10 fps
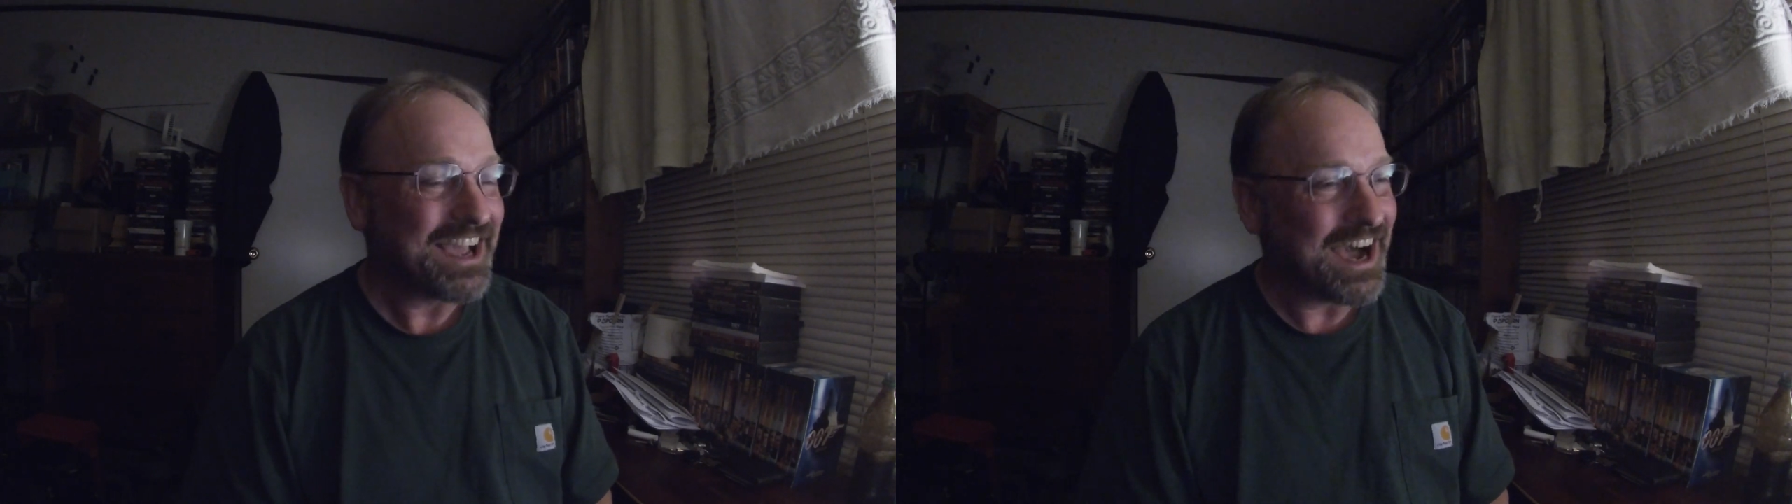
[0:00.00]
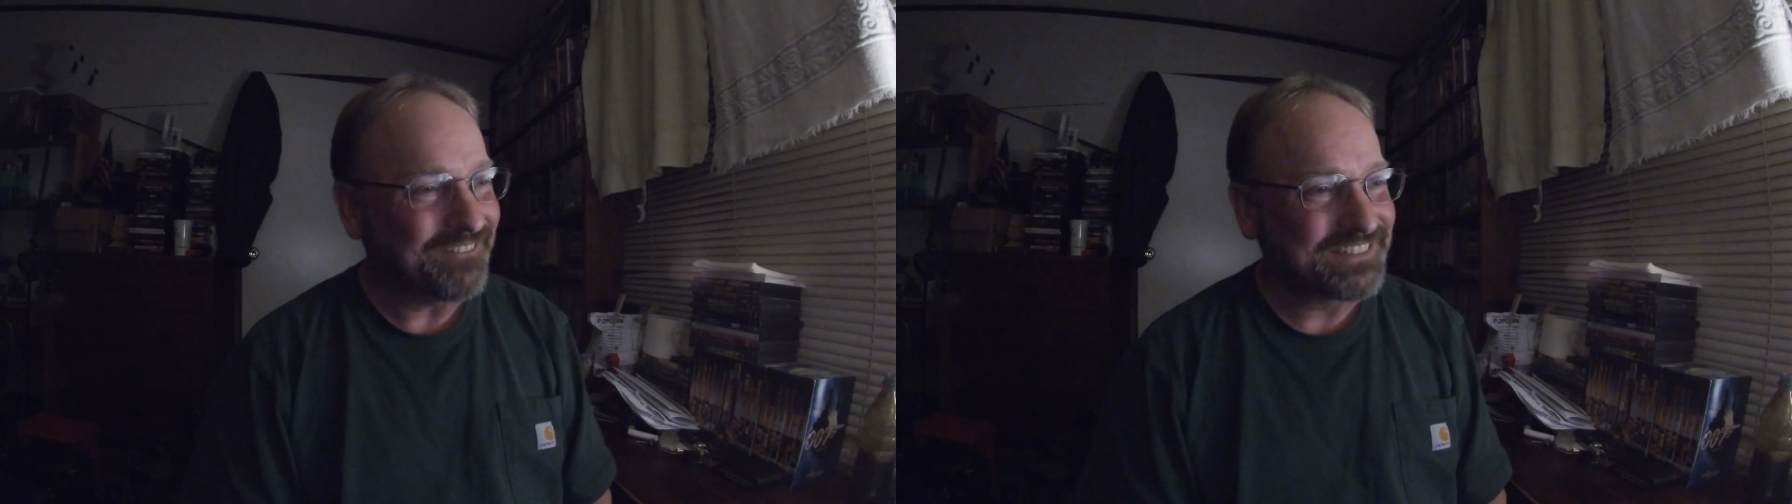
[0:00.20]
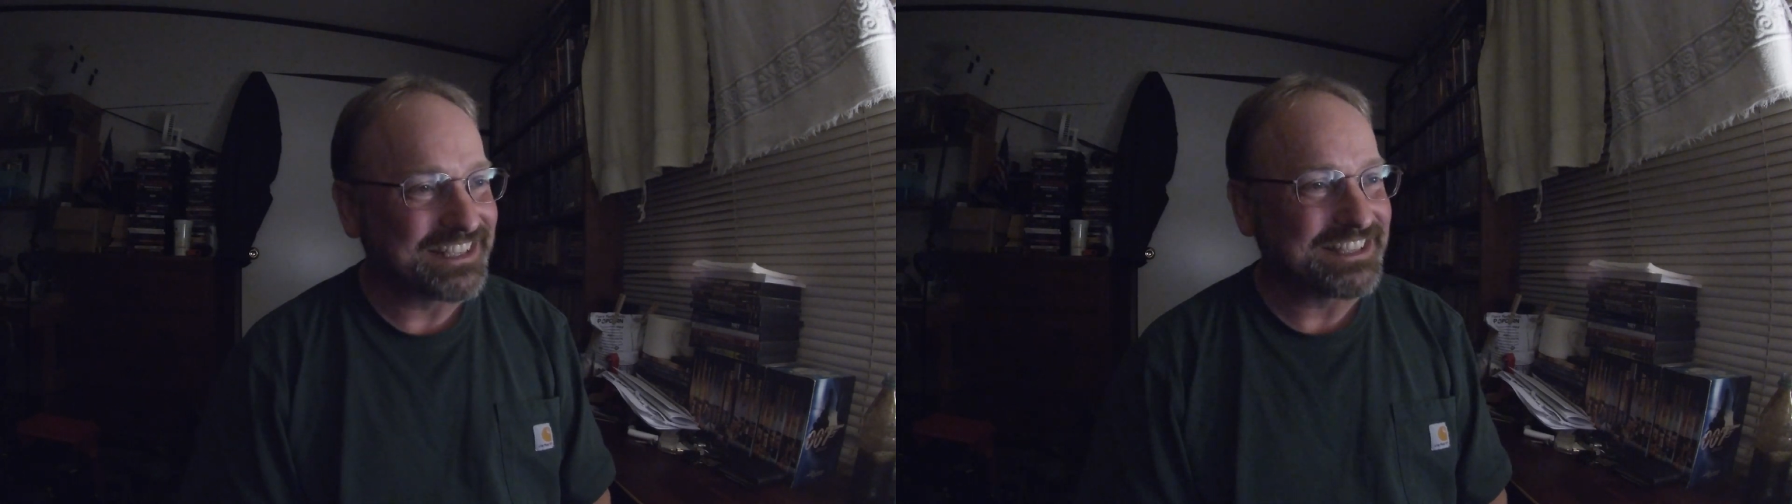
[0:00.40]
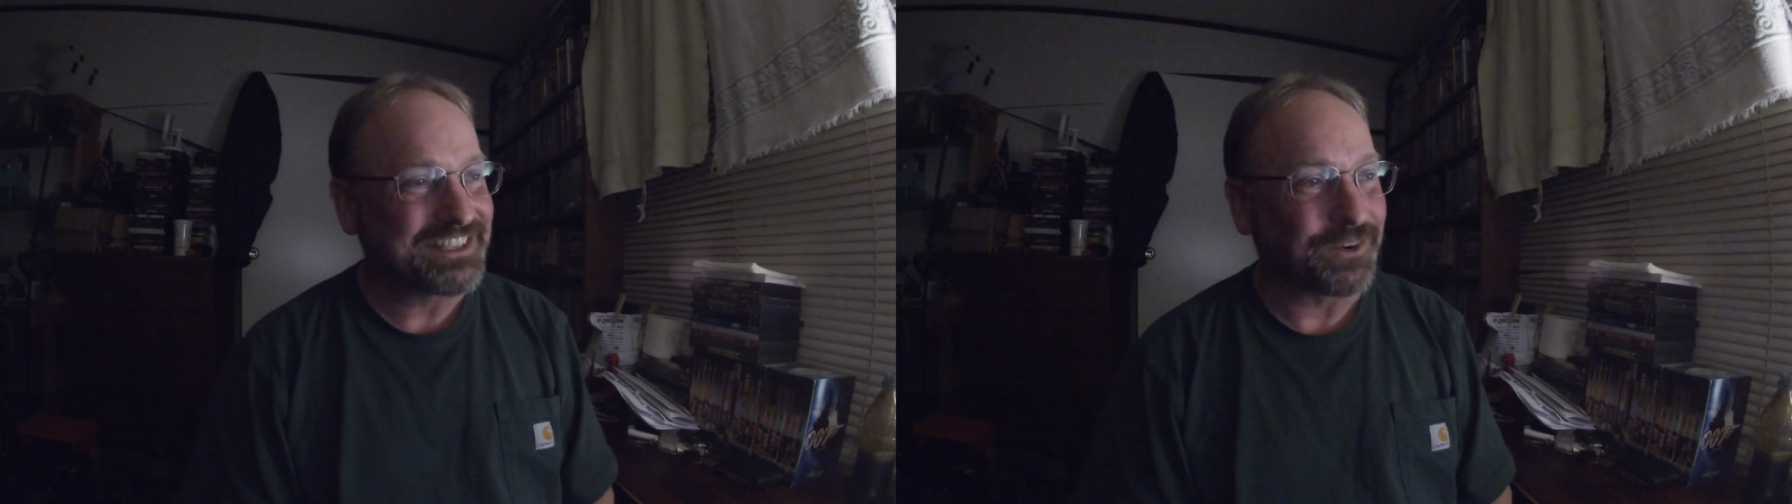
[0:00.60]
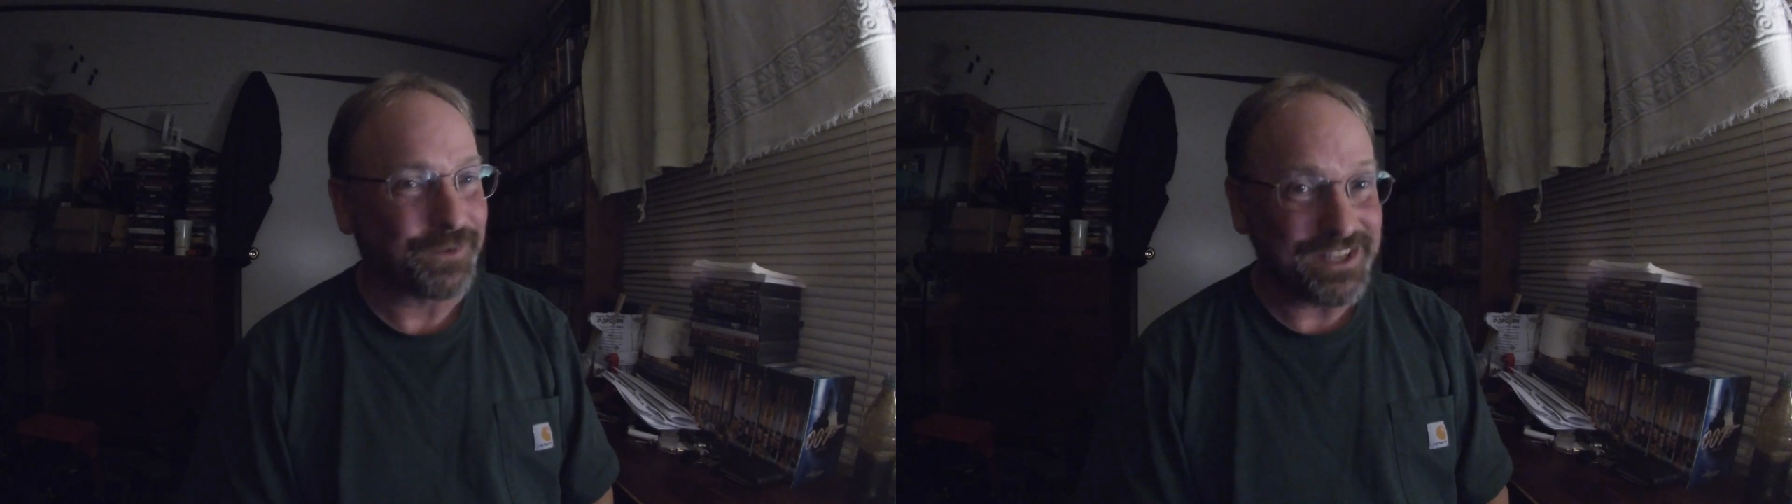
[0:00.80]
I'm going to
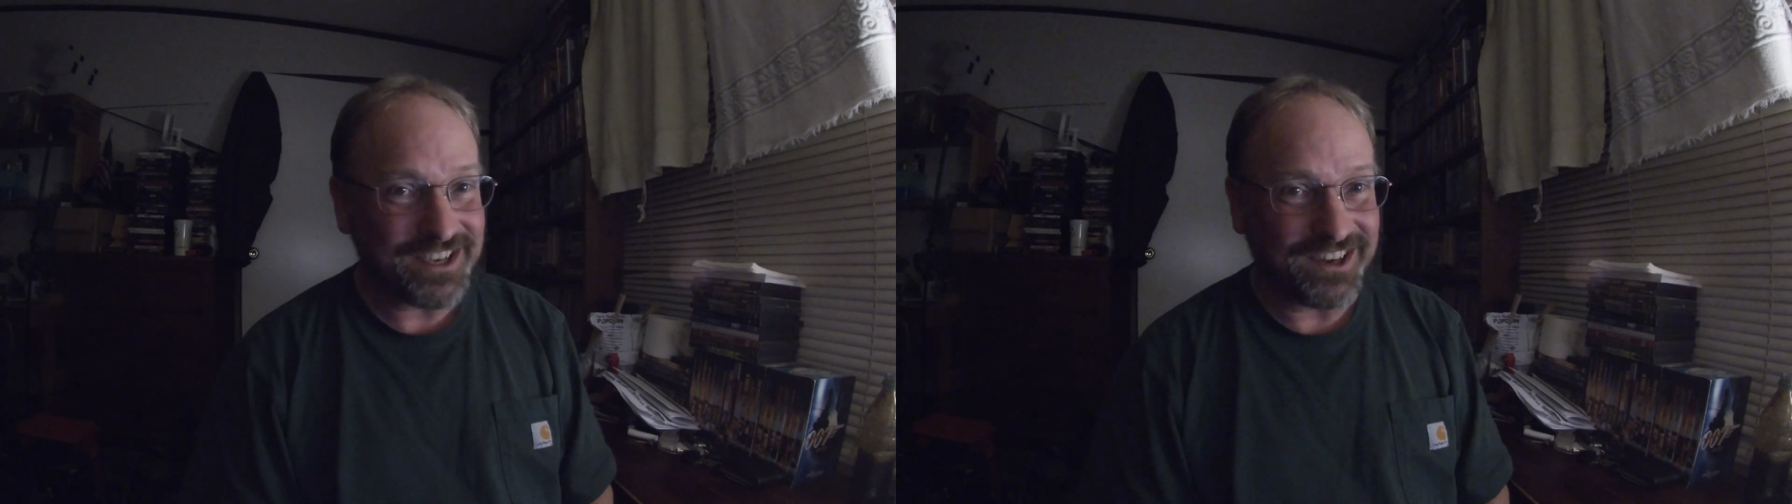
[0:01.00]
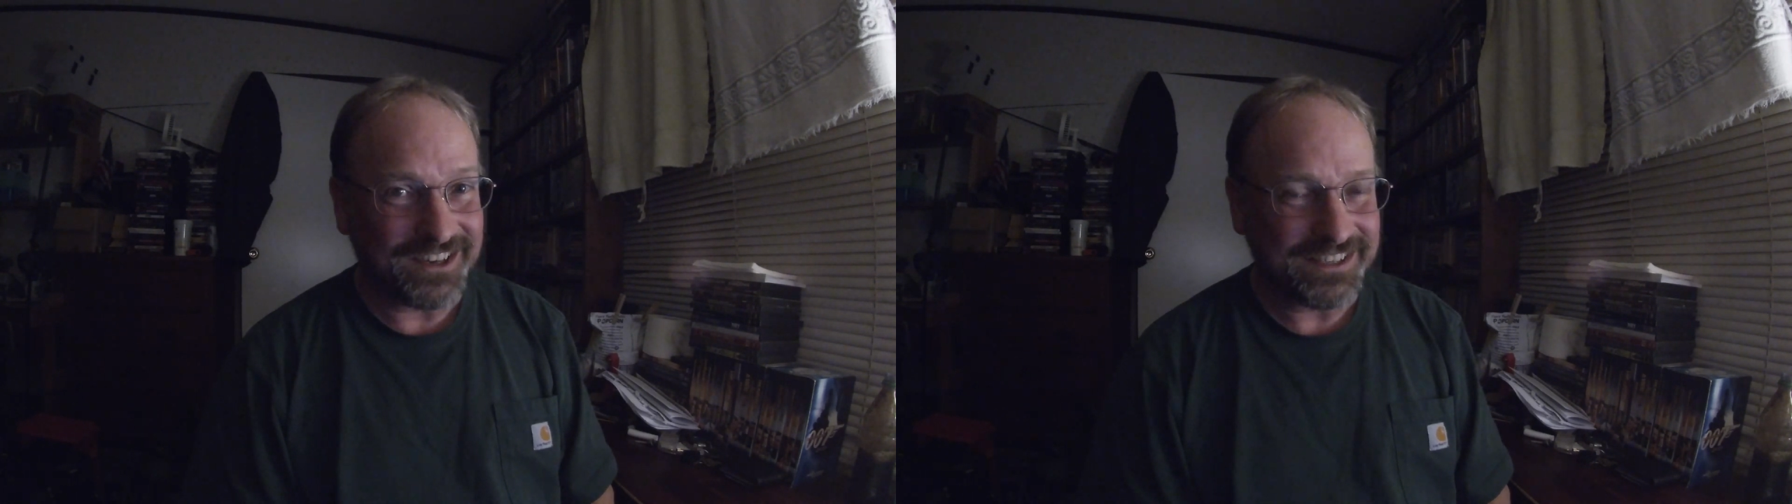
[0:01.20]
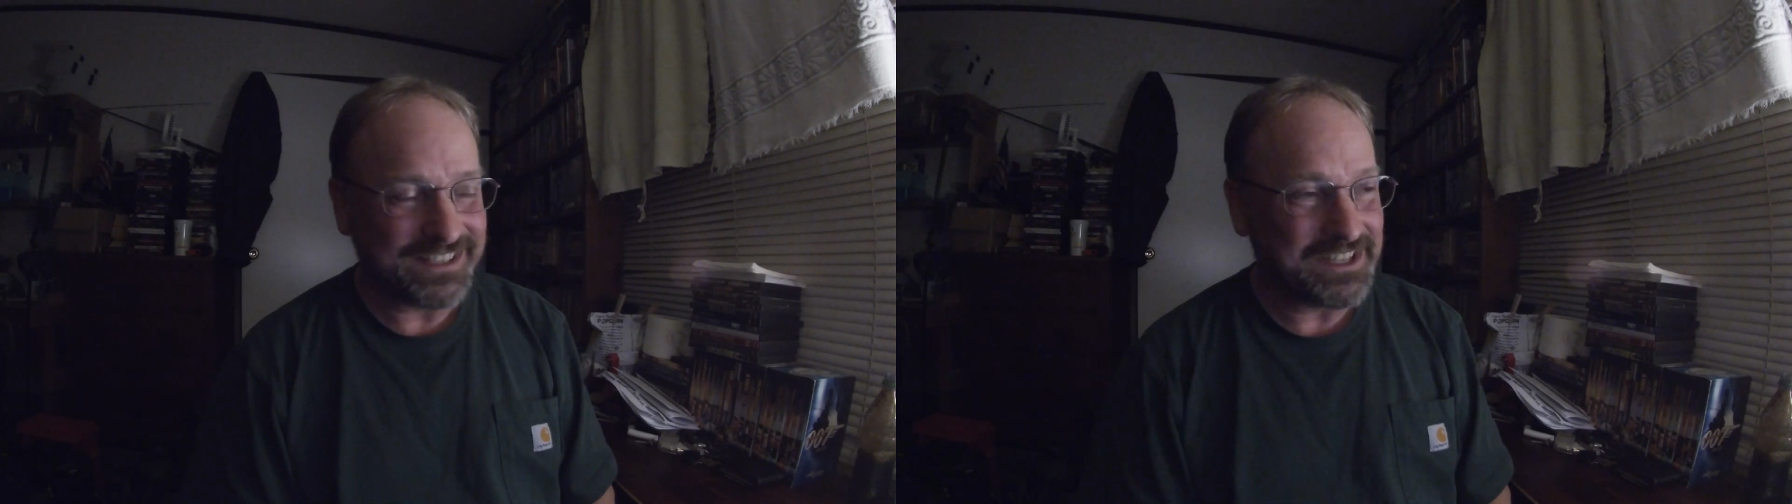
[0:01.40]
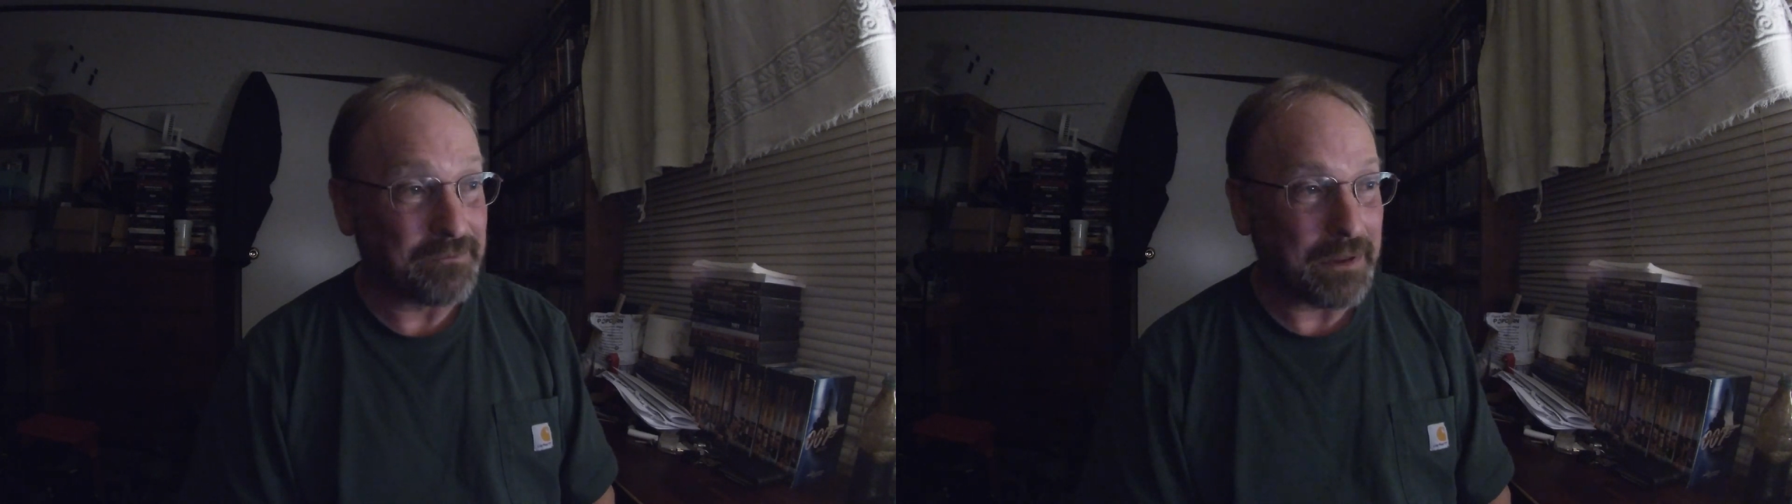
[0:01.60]
get a Recon in,